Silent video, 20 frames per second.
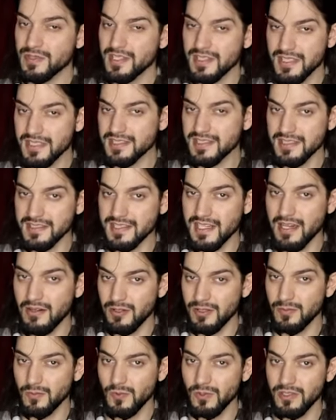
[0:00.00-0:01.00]
that this is
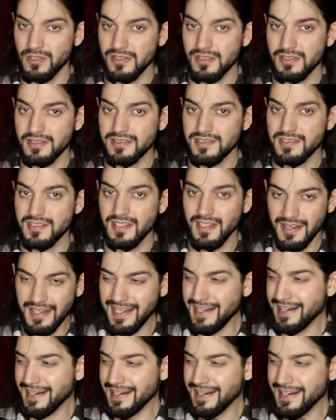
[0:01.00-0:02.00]
how it works. No, it, I
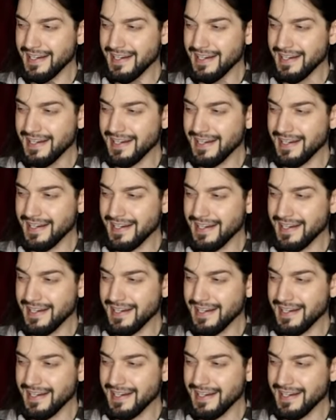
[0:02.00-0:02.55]
really couldn't think